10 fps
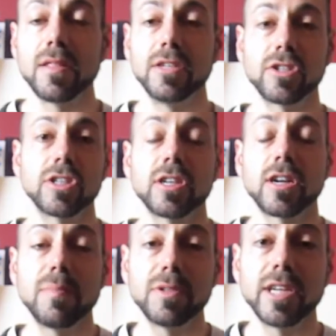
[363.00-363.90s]
these are just a
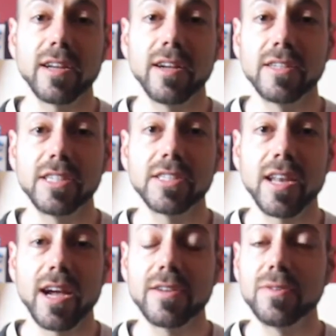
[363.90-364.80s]
couple technologies that
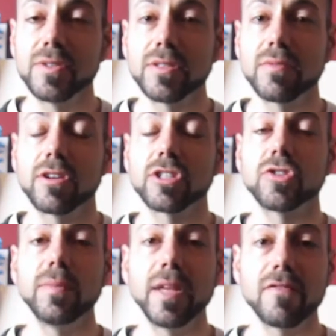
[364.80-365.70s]
I use. They're
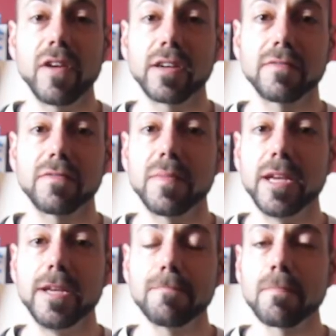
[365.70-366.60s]
extremely effective for
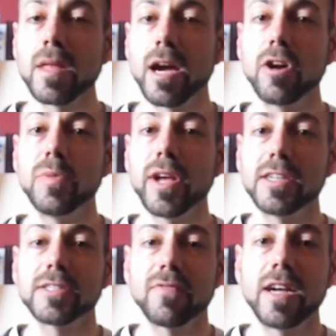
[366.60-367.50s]
me. I hope you
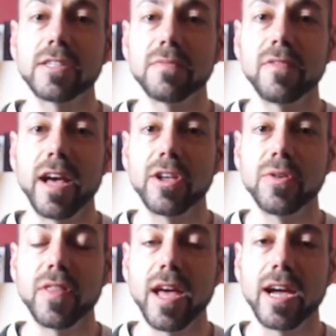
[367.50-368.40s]
guys find some
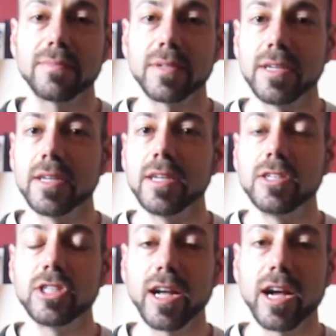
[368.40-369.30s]
value in that. Check